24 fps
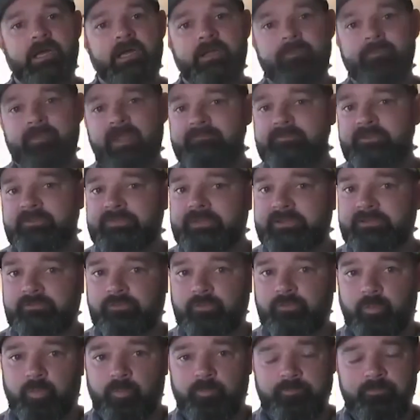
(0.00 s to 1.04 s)

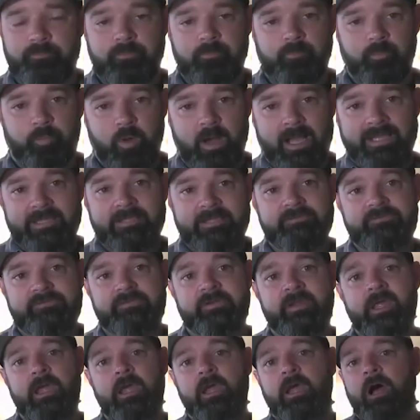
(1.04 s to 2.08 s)
Everything's white,
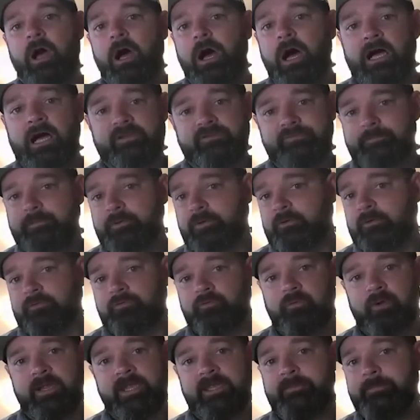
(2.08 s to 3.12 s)
hospital
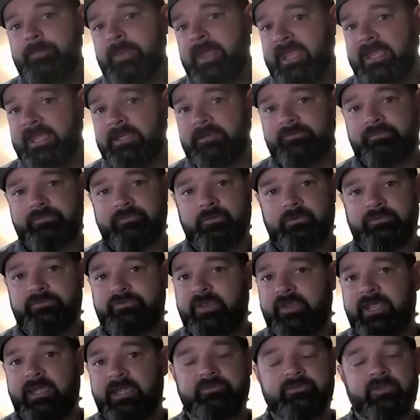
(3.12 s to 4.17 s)
grade paint, so it's
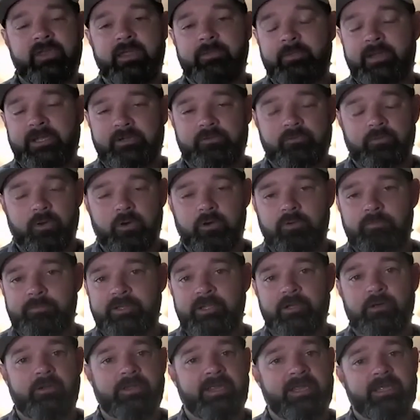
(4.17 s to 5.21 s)

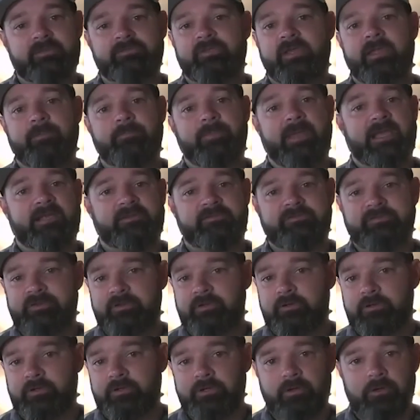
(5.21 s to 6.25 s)
antimicrobial,
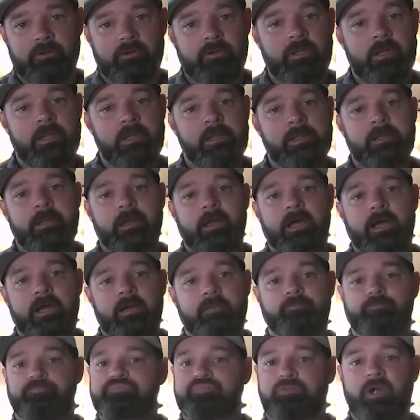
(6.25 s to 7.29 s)
antibacterial,
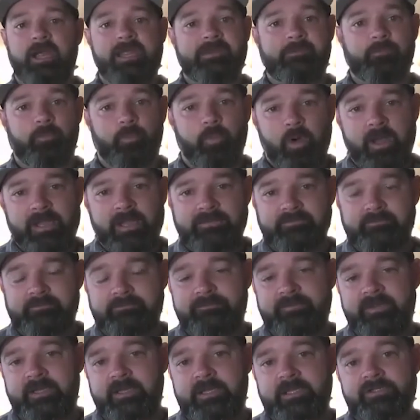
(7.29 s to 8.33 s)
bright white
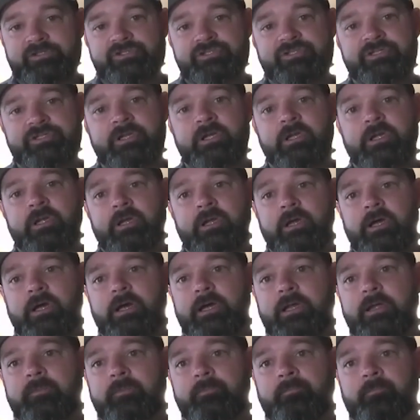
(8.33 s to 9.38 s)
finish.
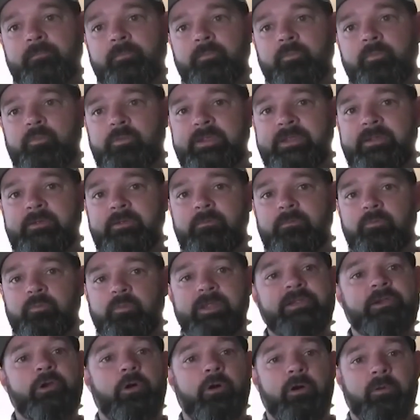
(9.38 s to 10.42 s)

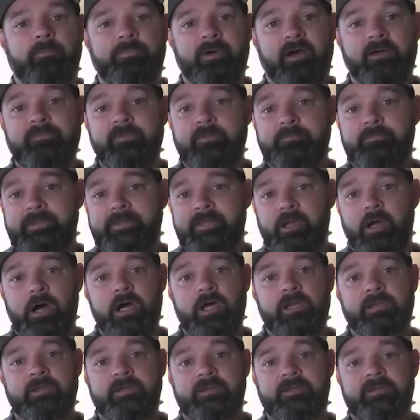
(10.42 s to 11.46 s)
We go above and
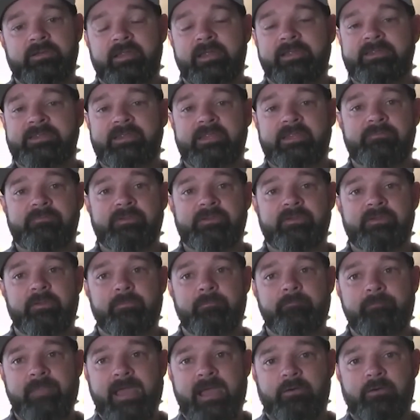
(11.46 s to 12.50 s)
beyond, and like even the
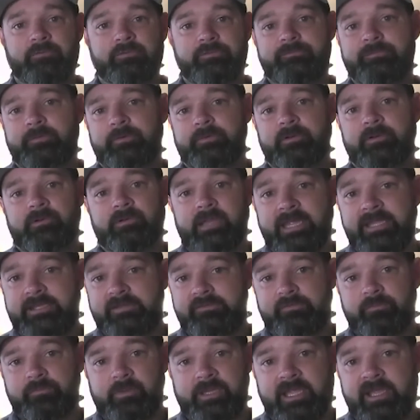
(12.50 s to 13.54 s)
mounts for the
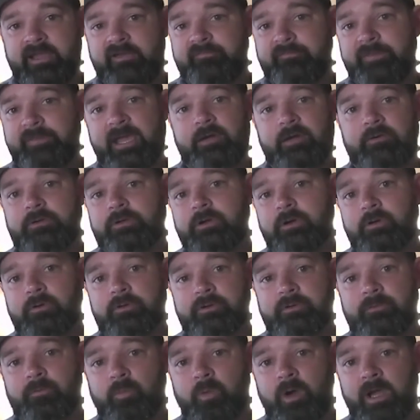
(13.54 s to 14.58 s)
lights, we have powder
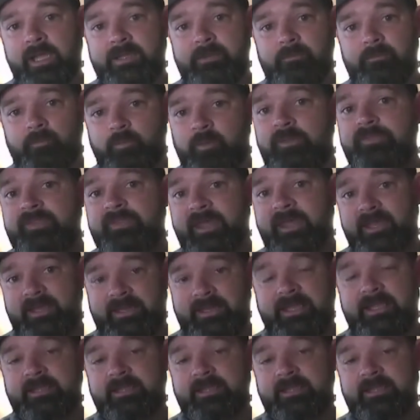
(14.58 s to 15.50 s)
coated white with that